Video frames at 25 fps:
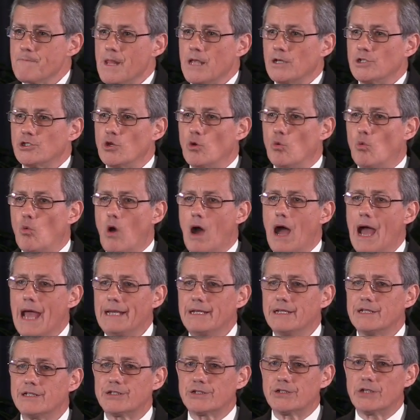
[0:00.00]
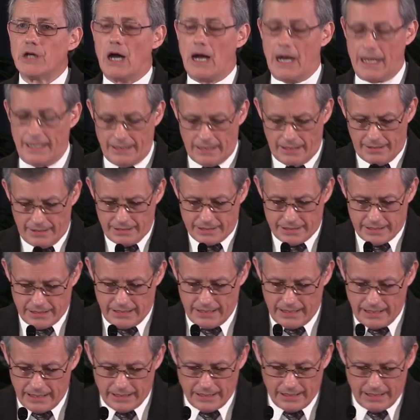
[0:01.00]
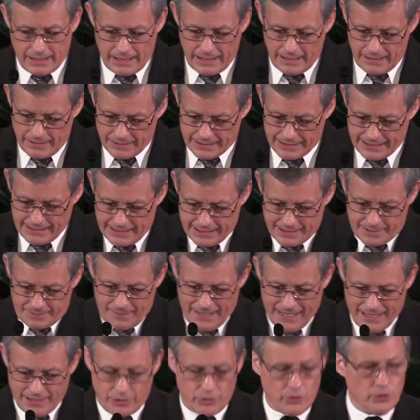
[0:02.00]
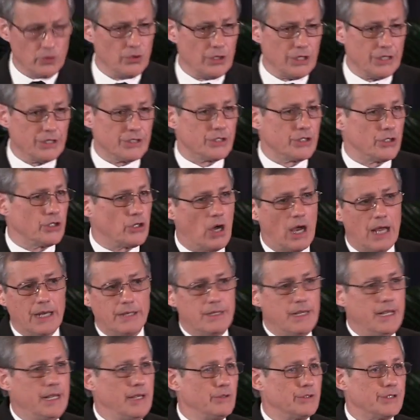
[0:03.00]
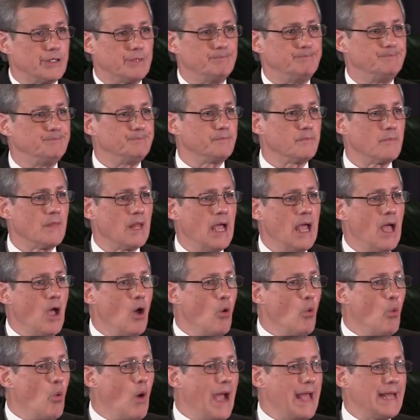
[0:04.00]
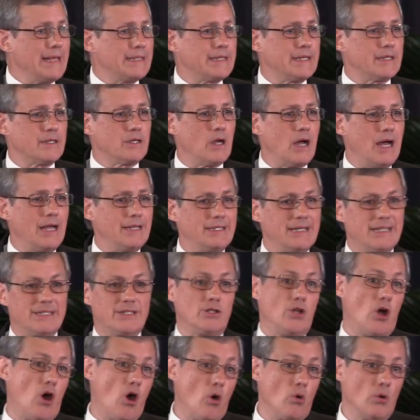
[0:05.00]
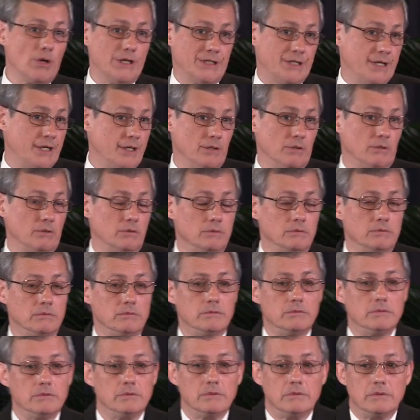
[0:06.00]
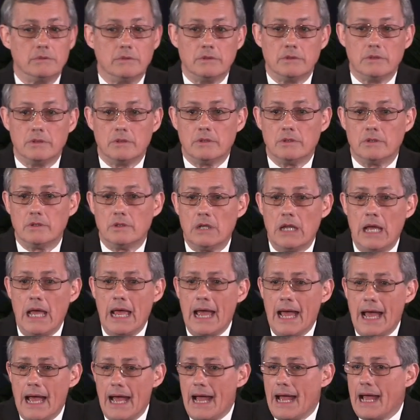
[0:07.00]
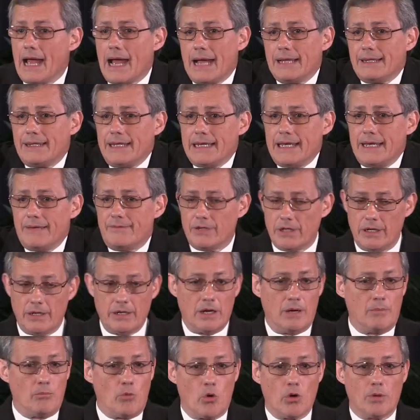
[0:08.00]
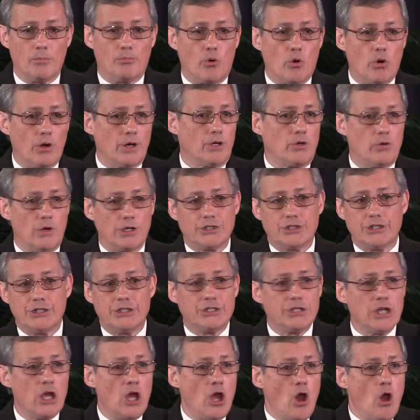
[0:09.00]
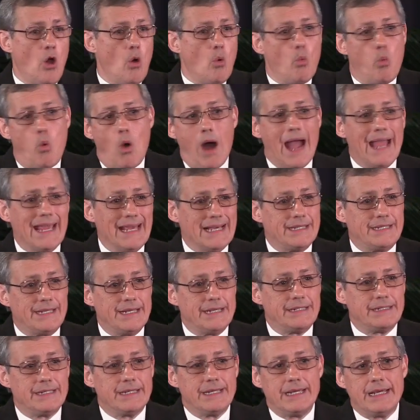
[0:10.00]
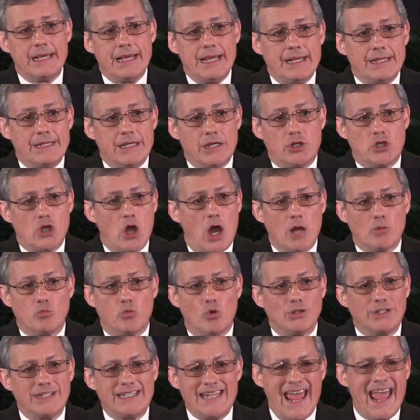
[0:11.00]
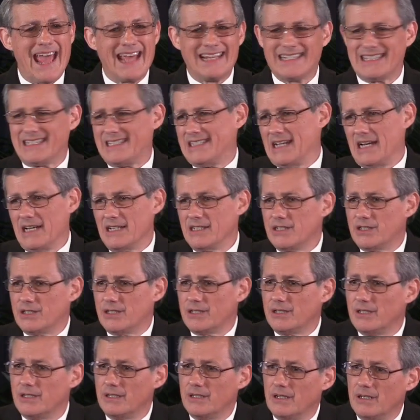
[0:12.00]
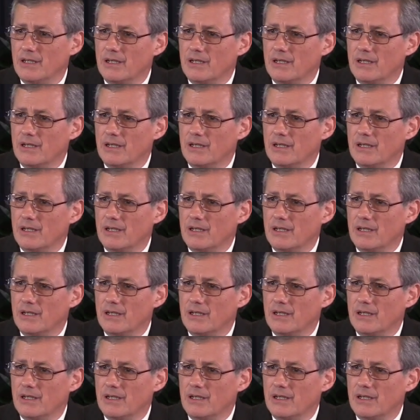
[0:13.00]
So, why does God, now this is, uh, you see this man do this and God heals him. Why is it that God doesn't always heal? I, I think even a, a more important question is why is it that God will test us